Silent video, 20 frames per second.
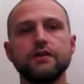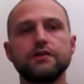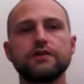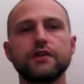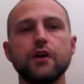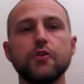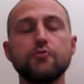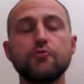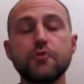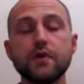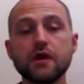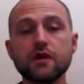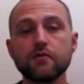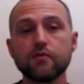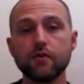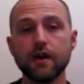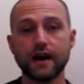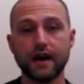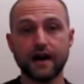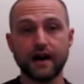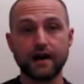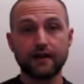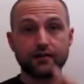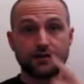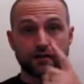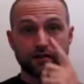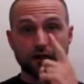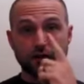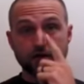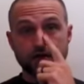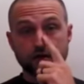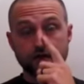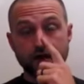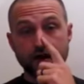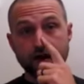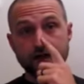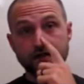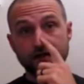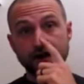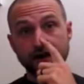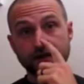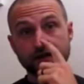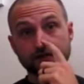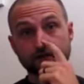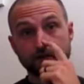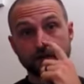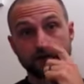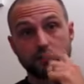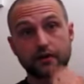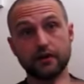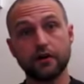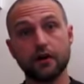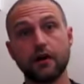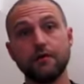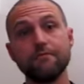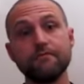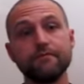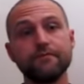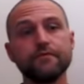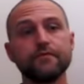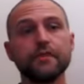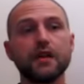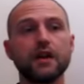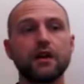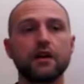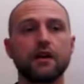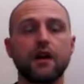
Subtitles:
So be aware that those cravings will come.